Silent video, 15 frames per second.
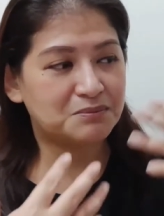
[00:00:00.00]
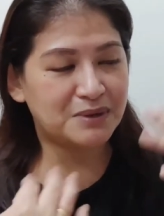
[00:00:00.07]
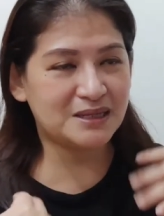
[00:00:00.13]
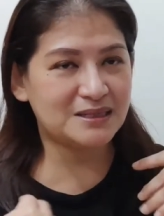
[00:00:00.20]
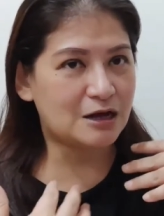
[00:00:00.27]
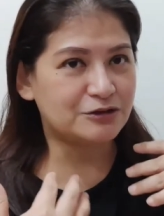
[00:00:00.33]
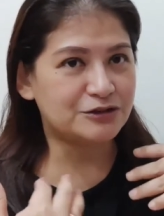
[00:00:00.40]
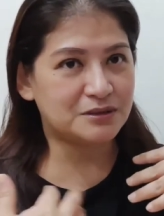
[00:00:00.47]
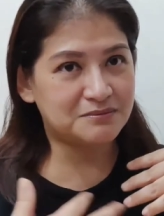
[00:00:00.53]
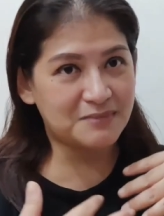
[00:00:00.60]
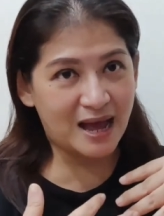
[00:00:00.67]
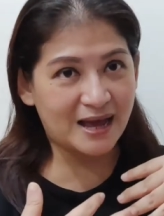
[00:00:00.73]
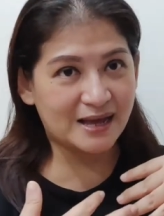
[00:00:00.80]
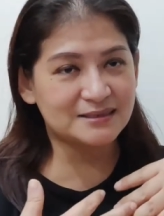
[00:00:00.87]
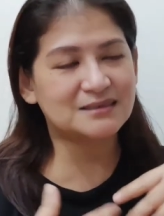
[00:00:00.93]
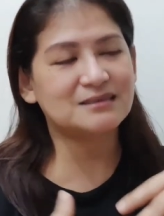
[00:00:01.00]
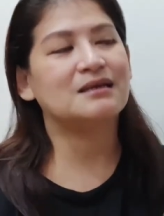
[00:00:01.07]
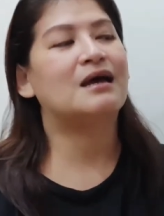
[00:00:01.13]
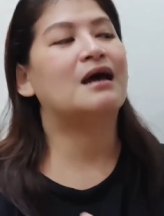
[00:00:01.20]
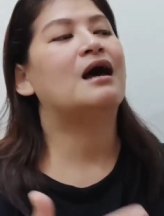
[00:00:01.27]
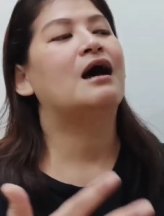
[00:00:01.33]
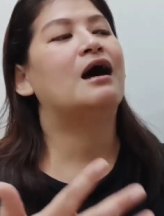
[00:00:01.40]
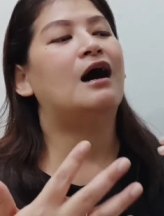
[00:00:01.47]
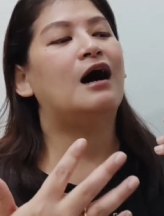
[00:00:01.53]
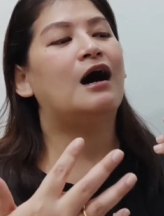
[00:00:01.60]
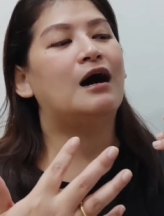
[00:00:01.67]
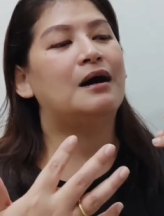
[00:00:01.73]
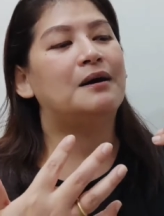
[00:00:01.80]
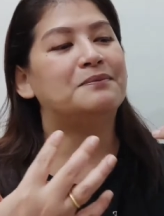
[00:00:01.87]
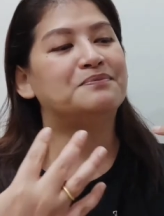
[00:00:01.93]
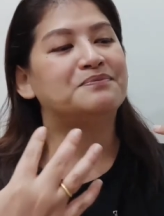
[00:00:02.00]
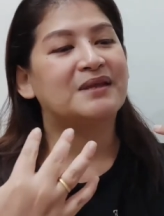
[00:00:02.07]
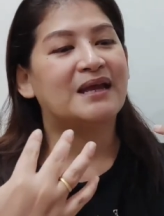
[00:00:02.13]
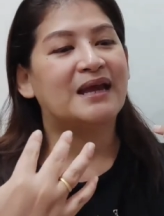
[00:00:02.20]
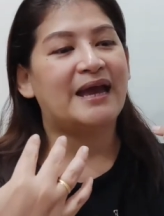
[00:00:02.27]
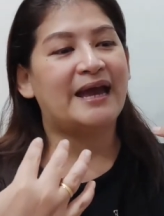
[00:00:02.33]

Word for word: bring down their masks. Um,